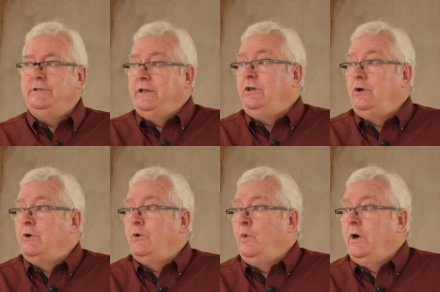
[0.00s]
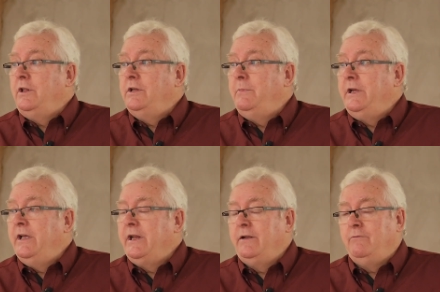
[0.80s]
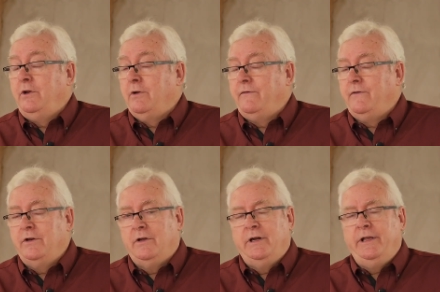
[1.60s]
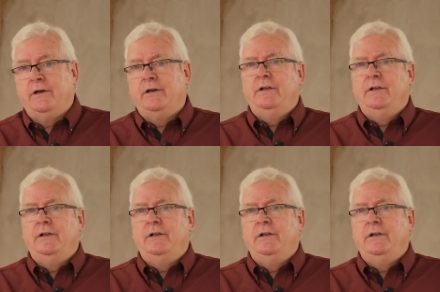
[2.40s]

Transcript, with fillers: didn't know what it were at the beginning, we only found out later.